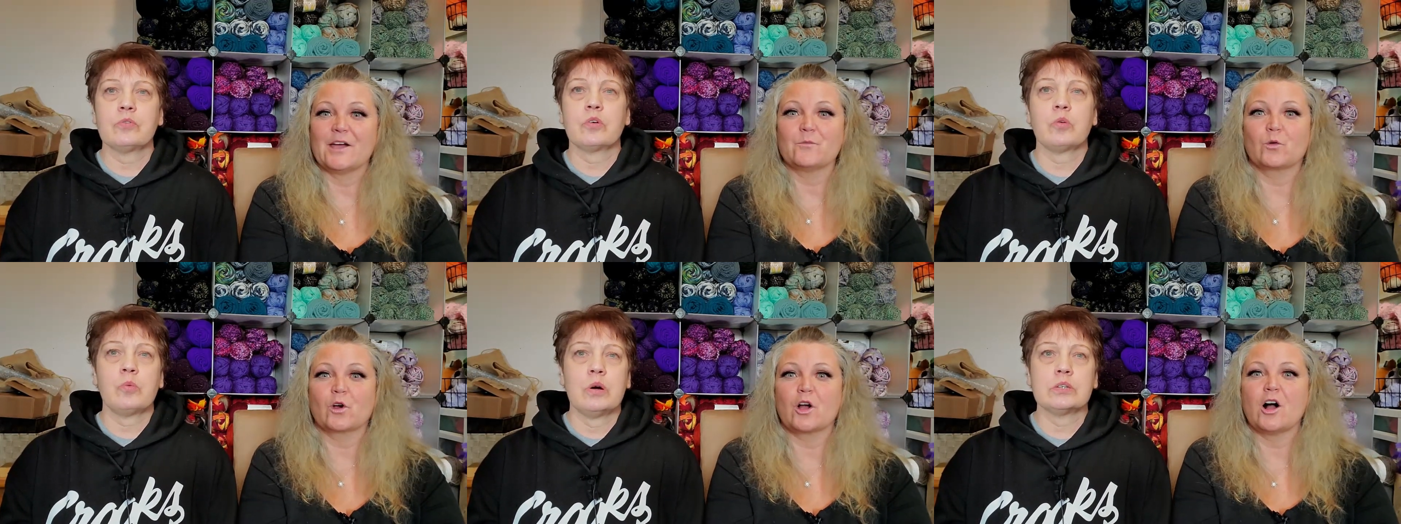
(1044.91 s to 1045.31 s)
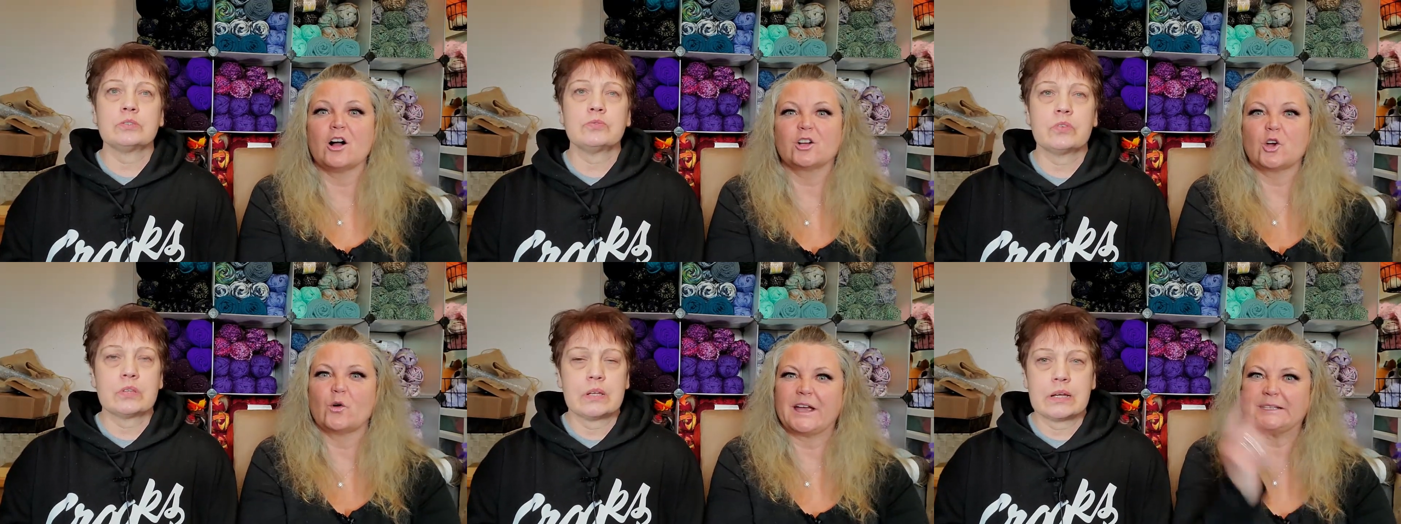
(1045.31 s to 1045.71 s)
Speaker 1: And we're
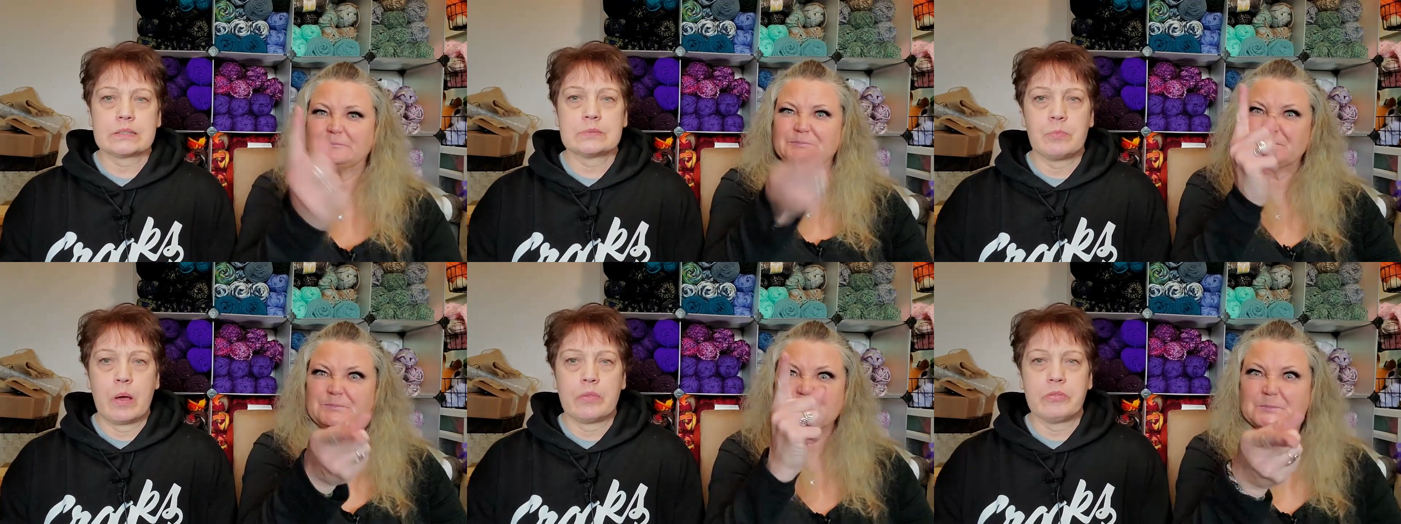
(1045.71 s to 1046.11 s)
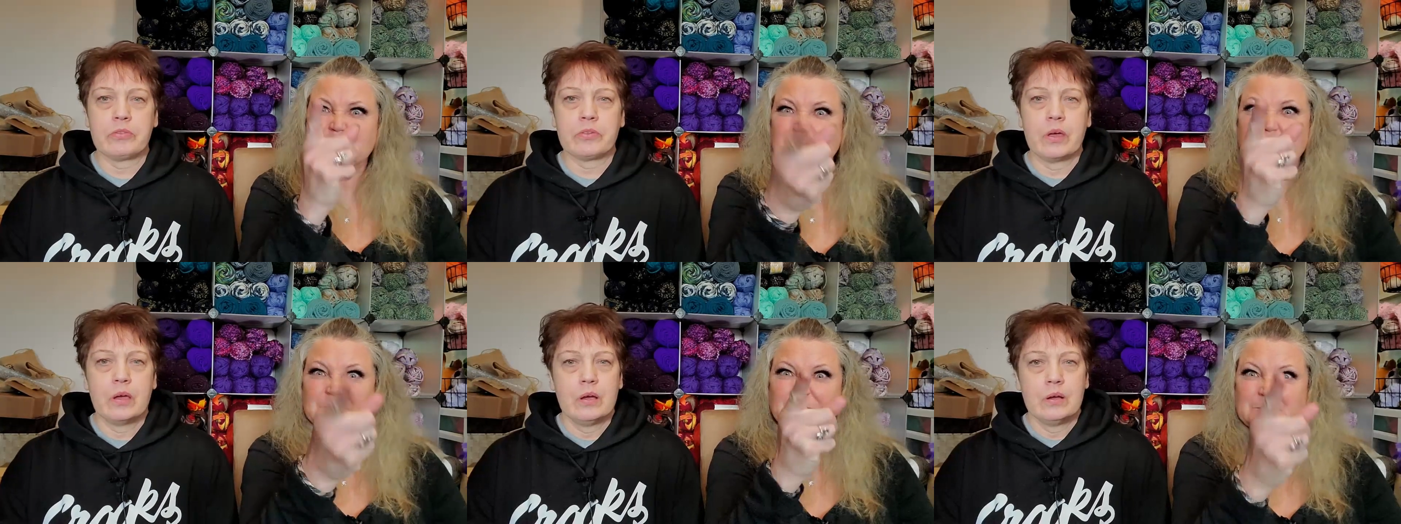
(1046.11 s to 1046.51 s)
all going next month.
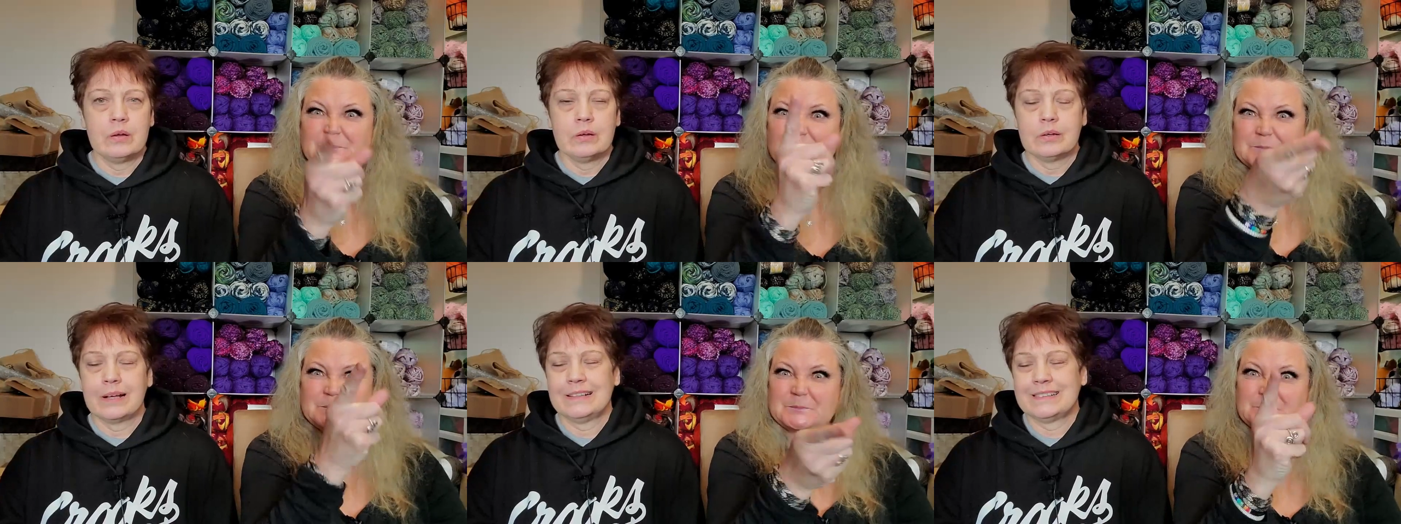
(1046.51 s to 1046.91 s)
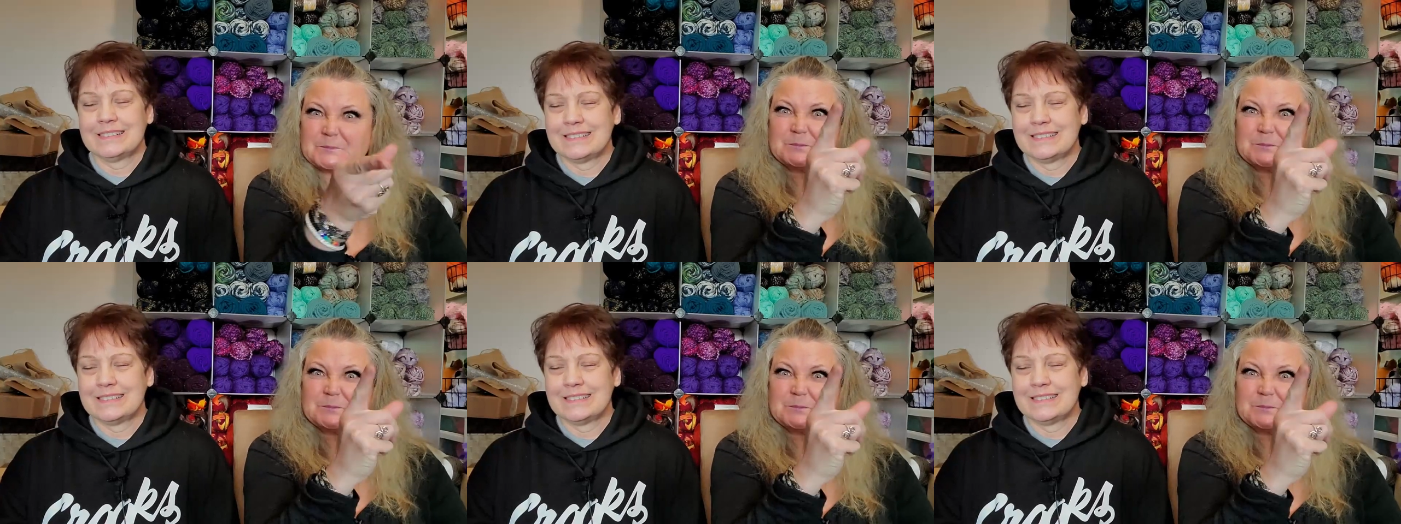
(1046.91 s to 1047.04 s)
Yeah.